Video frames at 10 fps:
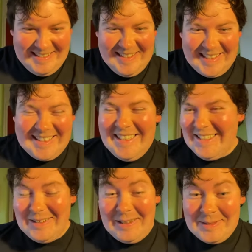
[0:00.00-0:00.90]
yes,
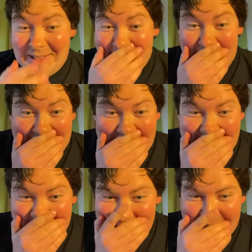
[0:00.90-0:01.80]
I was just about to say
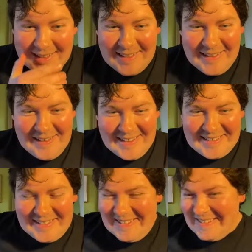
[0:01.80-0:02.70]
that word there,
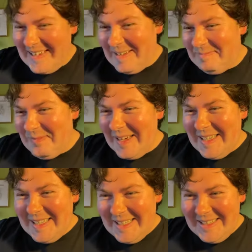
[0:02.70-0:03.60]
Lazarus. Now,
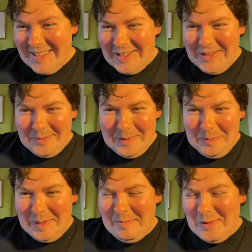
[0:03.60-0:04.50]
there
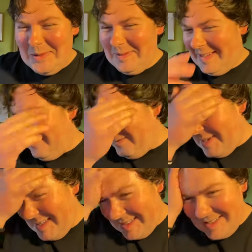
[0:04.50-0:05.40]
will be more
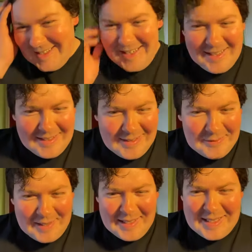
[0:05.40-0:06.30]
giveaways
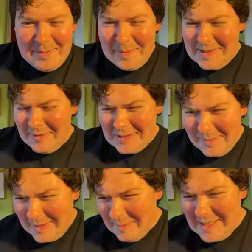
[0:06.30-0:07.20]
over the next couple of months. I've got
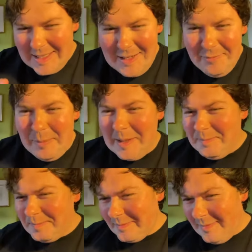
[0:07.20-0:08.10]
something up my sleeve. But
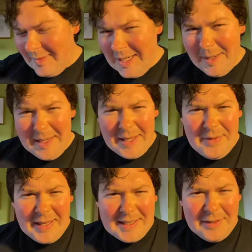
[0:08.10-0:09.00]
again,
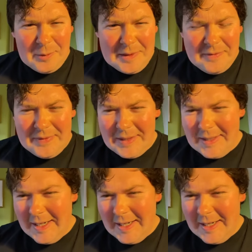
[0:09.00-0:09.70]
thanks to everyone for